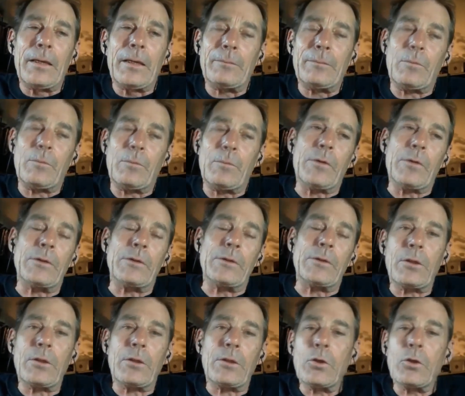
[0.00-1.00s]
well, the
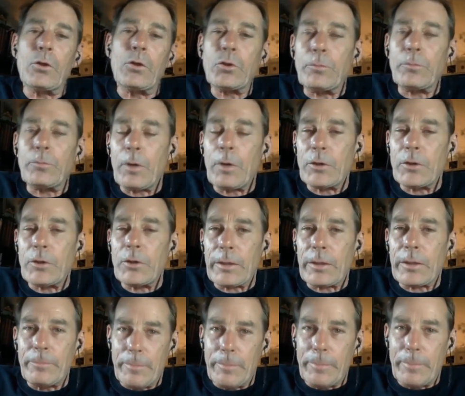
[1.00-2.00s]
Disclosure Project,